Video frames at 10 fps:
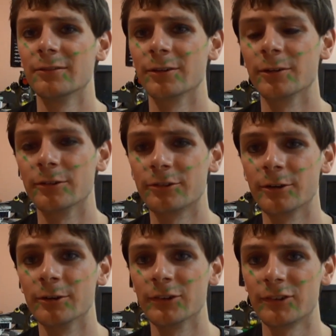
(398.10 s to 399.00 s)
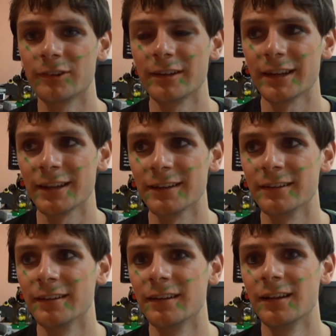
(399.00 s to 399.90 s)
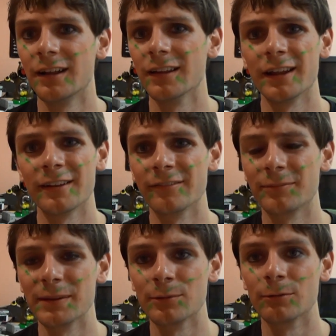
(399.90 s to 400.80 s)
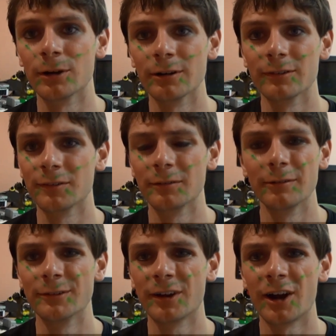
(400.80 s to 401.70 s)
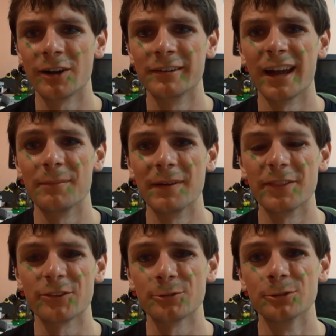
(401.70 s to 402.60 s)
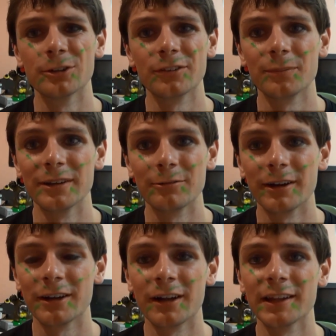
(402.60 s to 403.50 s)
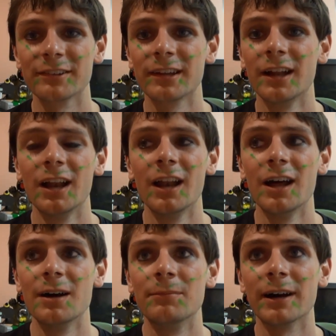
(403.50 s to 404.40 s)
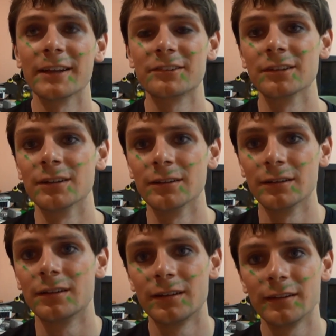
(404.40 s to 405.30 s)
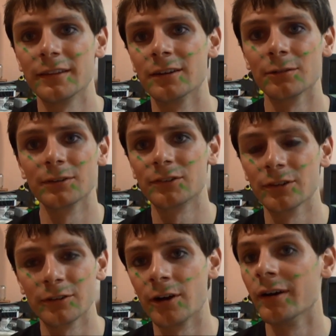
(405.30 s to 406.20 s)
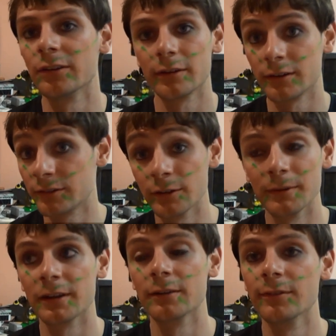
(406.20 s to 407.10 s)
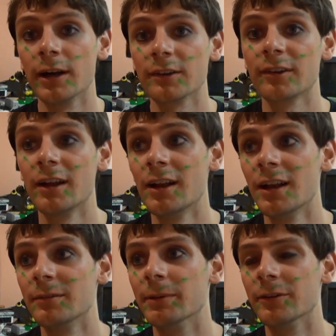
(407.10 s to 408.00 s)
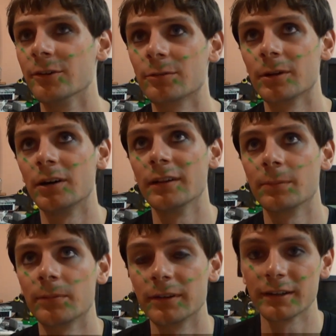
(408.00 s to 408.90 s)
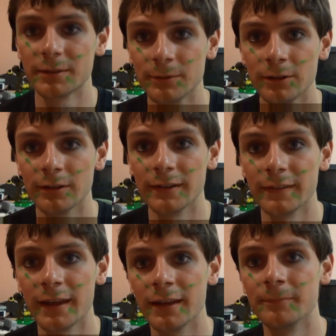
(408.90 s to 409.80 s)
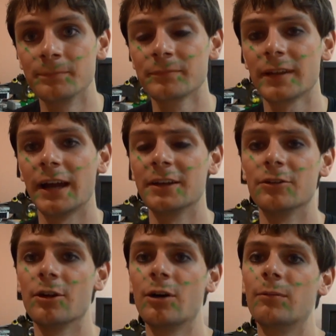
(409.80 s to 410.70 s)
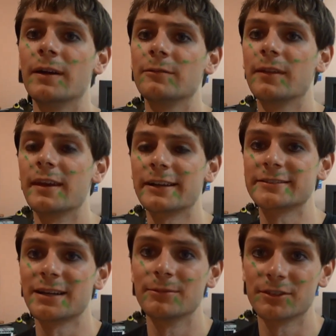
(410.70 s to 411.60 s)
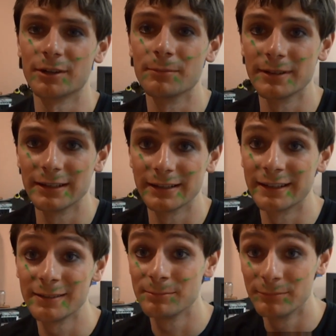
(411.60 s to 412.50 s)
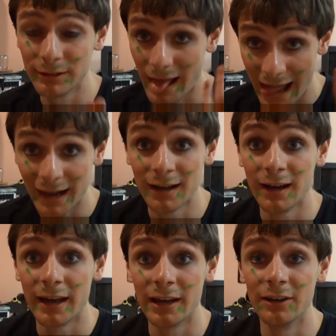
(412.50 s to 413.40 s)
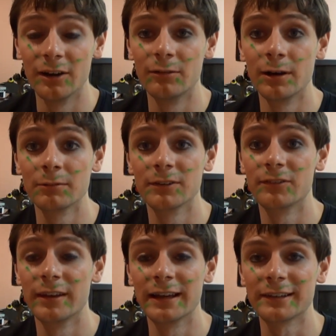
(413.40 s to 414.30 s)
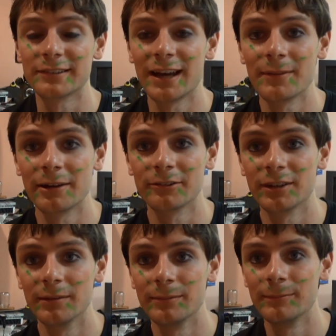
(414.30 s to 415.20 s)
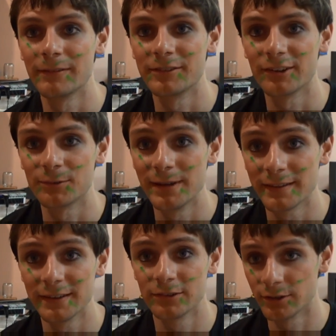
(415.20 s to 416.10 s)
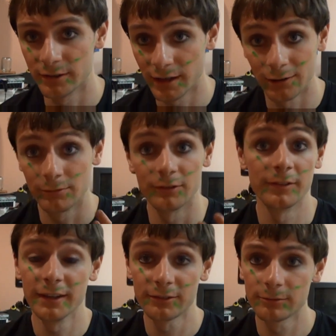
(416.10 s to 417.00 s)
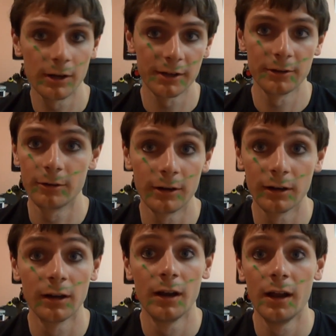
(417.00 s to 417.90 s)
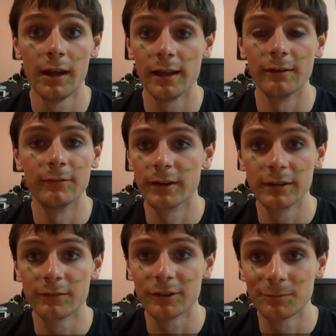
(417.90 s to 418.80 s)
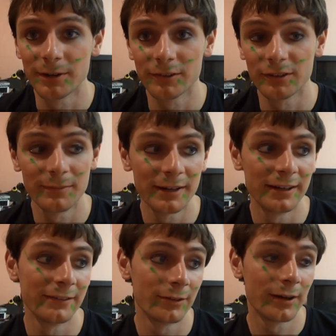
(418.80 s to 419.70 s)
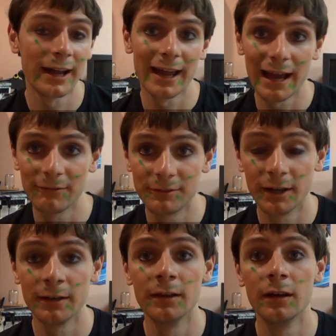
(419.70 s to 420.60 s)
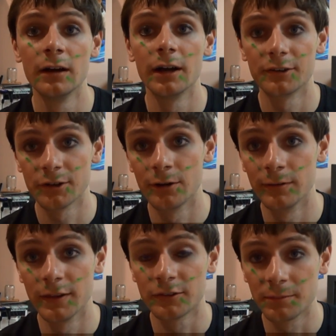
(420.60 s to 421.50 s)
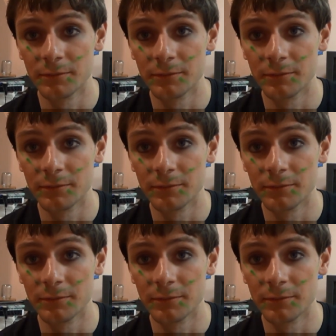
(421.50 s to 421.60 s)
for those shows, and a lot of people were. It was a hard time at the school, to be quite honest, but theater was still going, so I was still making the vlogs. But those were all predictable, and then I didn't know when the next time was going to be. I didn't know when was the next time that I was going to have a chance to make these. Turned out it was this, Rocky Horror. A very different experience that I've been in, even though I have done a show with this